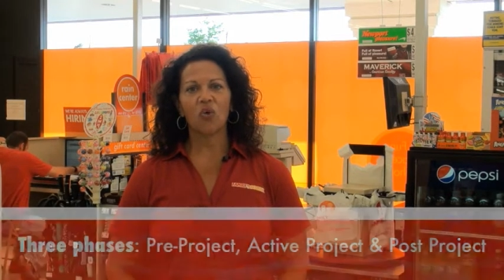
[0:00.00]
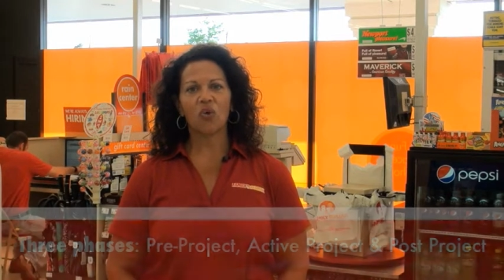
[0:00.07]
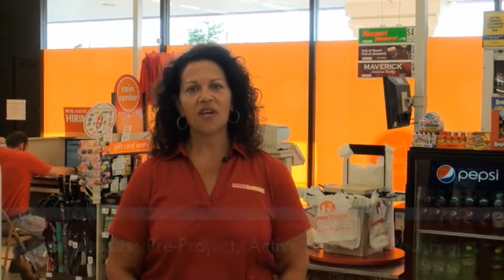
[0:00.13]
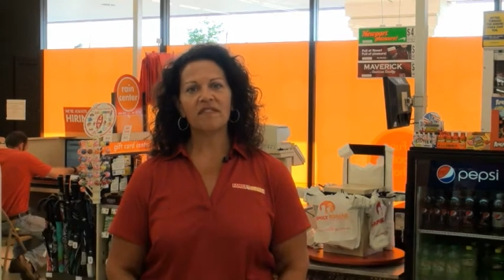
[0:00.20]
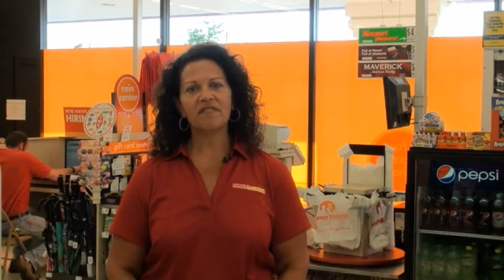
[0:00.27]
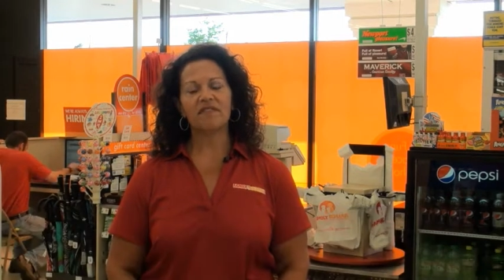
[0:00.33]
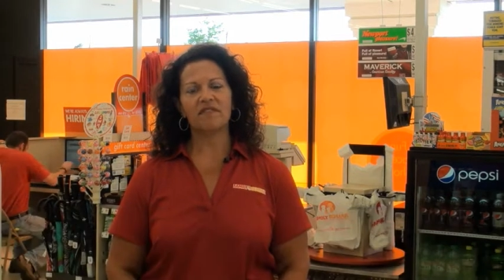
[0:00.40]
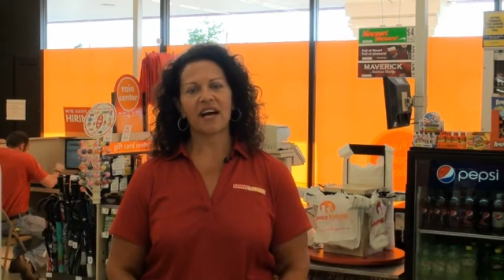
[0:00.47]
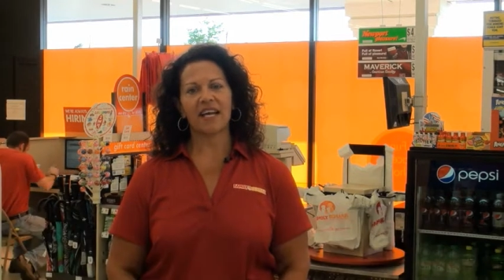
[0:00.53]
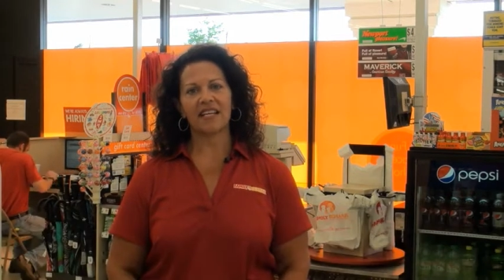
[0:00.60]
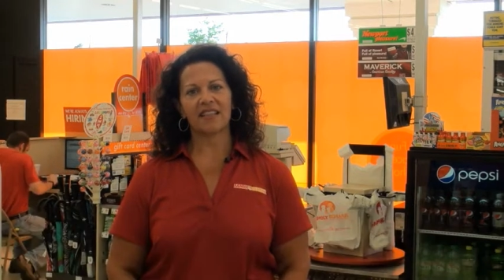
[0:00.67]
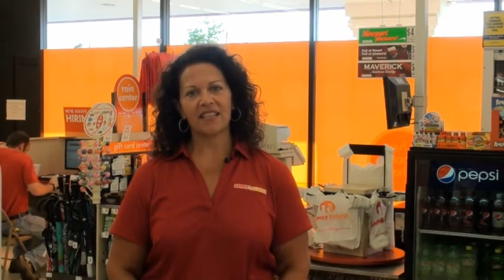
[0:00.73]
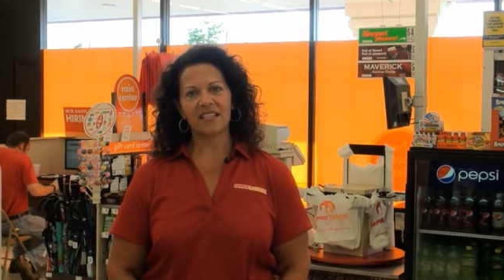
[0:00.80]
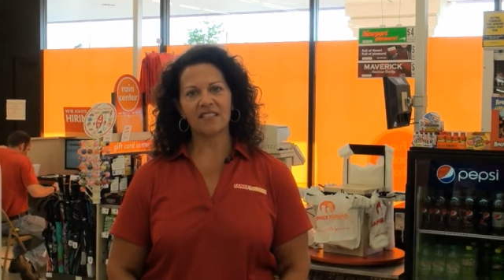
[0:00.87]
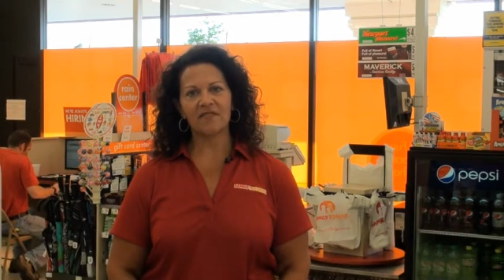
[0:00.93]
We have
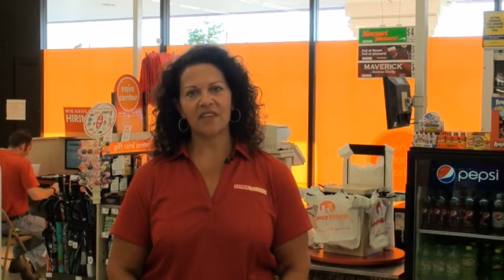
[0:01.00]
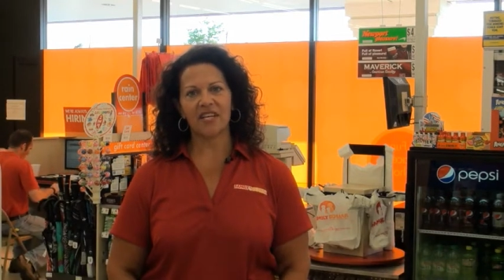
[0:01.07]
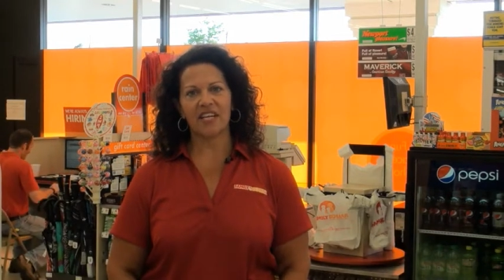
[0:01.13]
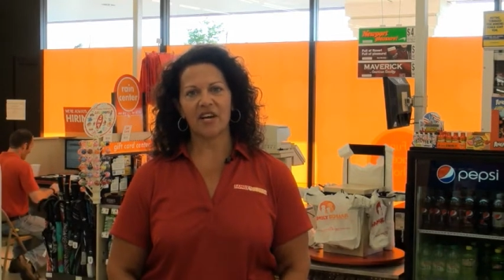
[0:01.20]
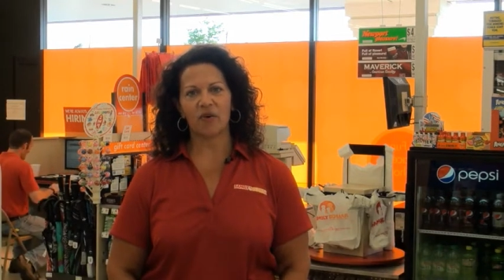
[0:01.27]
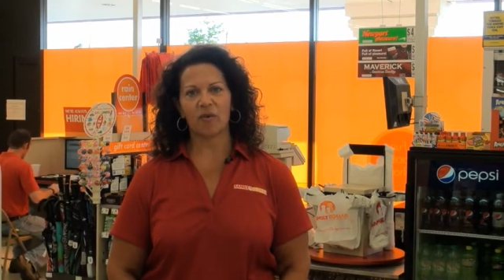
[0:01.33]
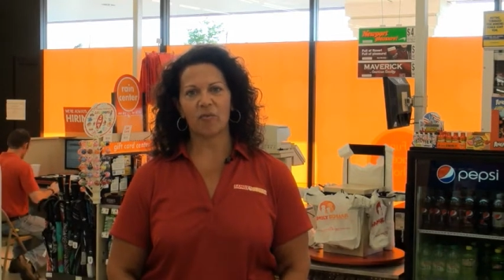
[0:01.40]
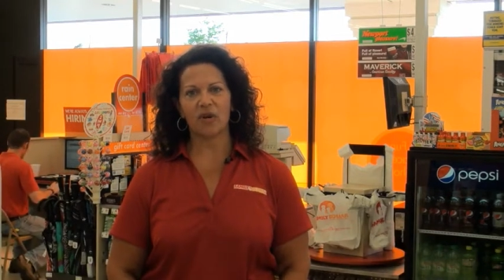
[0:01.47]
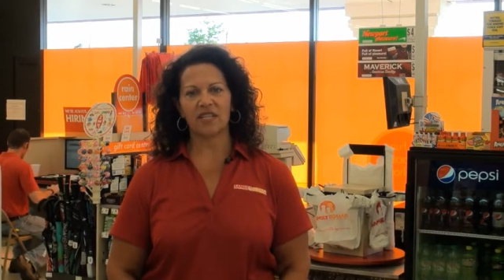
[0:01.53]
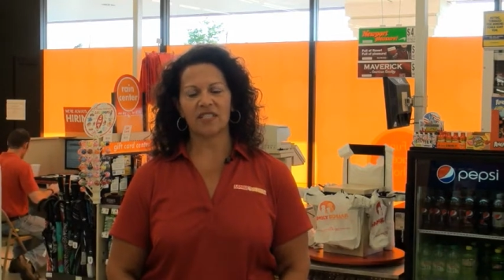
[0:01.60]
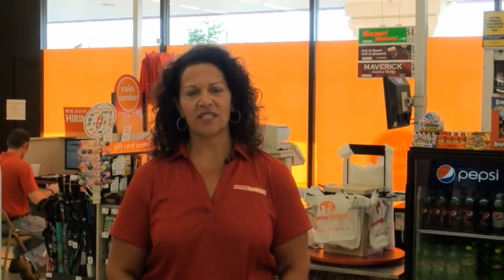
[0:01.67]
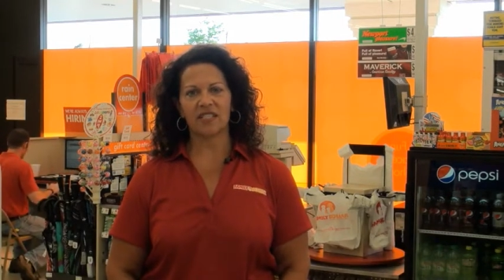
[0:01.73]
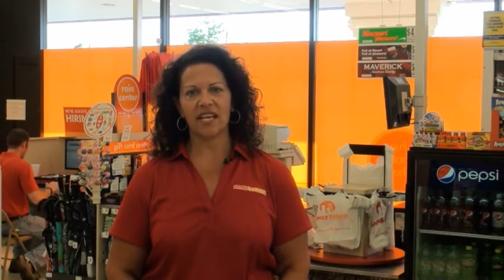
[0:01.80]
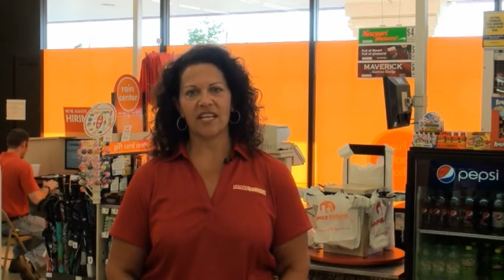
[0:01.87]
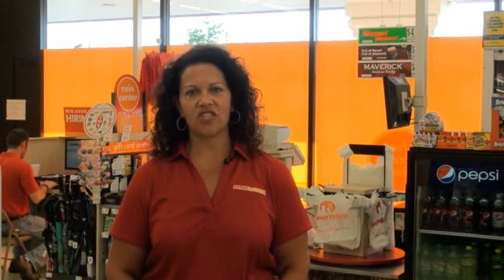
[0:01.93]
divided this video and
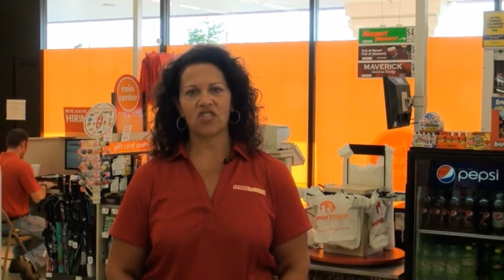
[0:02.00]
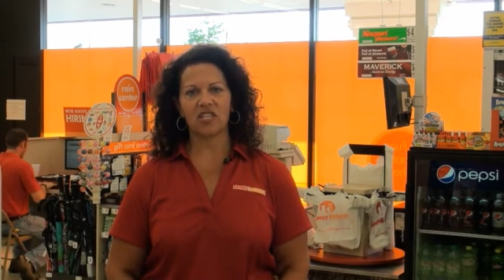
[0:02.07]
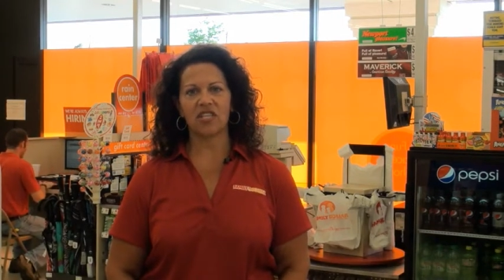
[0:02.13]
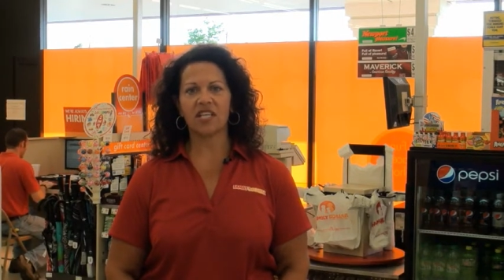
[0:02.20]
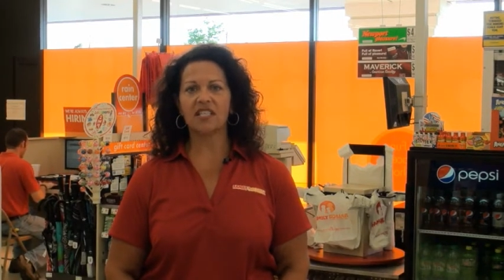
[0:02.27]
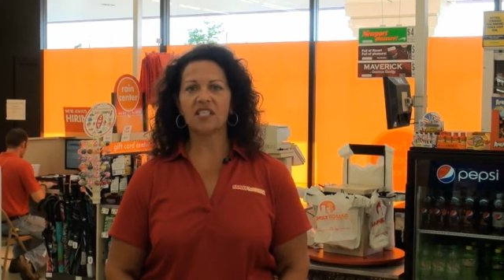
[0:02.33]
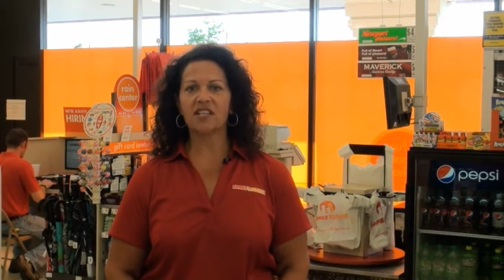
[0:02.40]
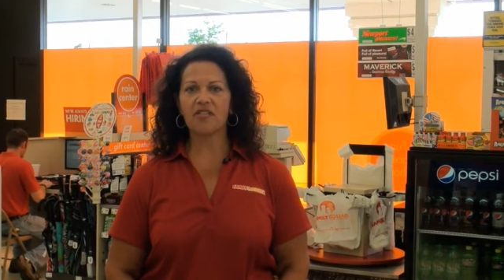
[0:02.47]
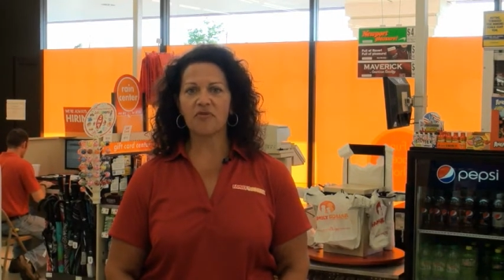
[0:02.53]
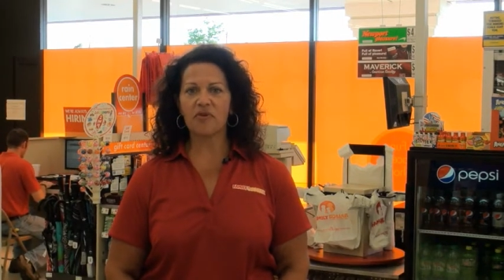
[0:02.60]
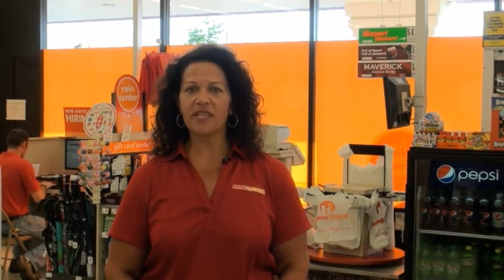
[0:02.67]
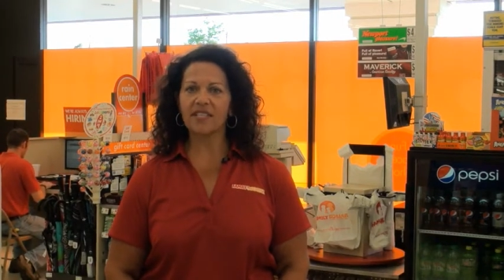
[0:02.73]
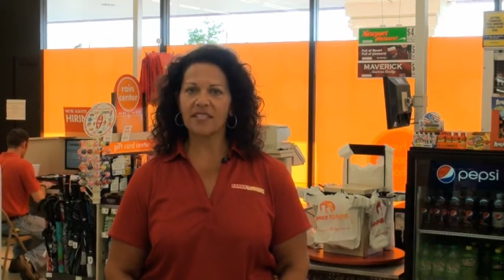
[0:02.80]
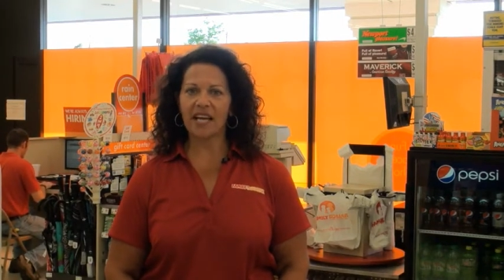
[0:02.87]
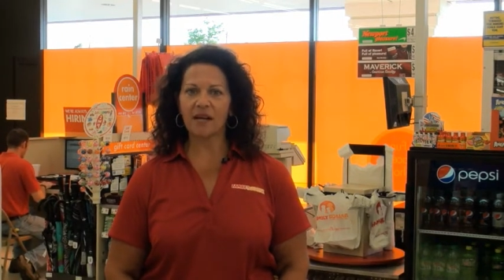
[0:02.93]
presentation into
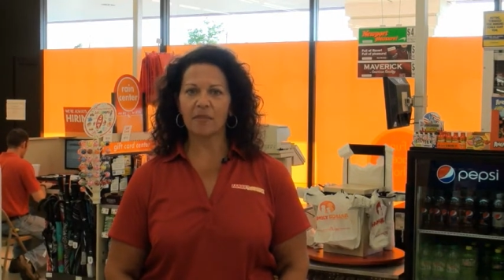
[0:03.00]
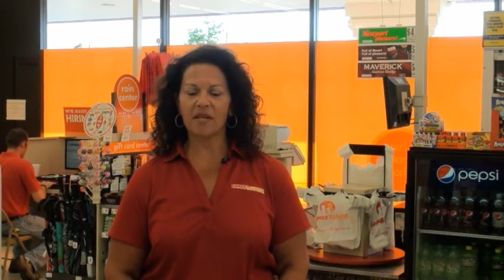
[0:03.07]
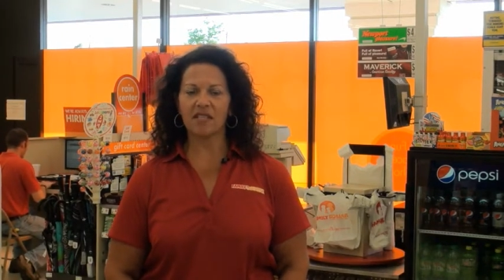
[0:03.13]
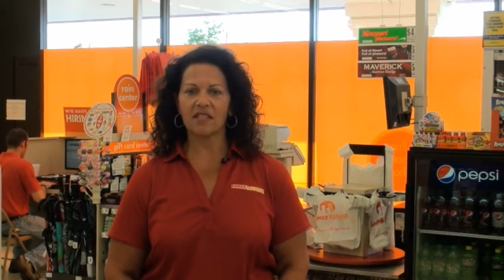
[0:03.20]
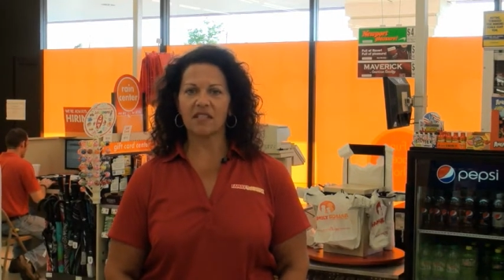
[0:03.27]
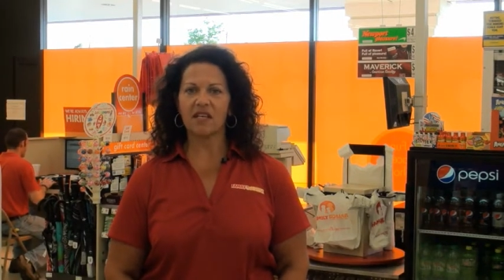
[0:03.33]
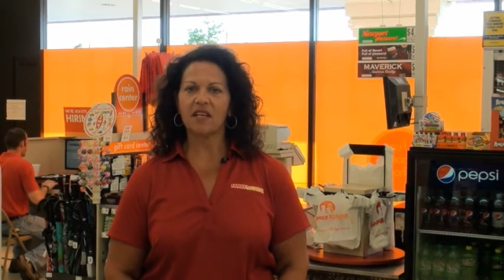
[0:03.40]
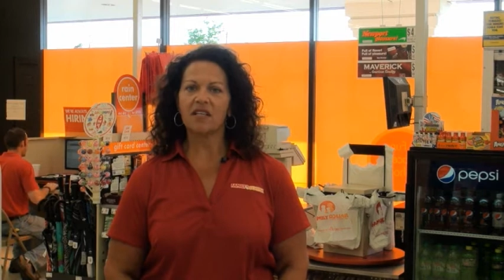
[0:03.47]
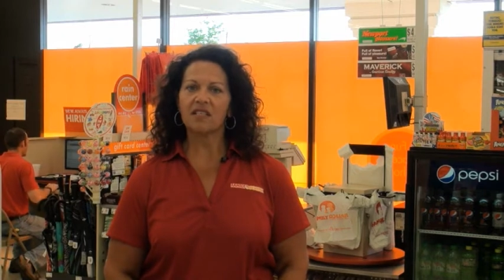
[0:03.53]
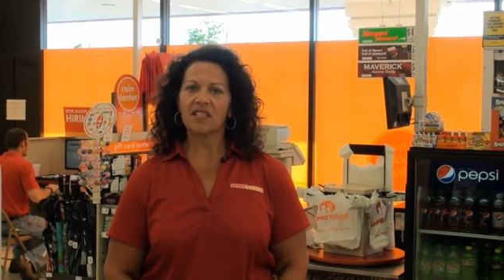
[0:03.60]
3 segments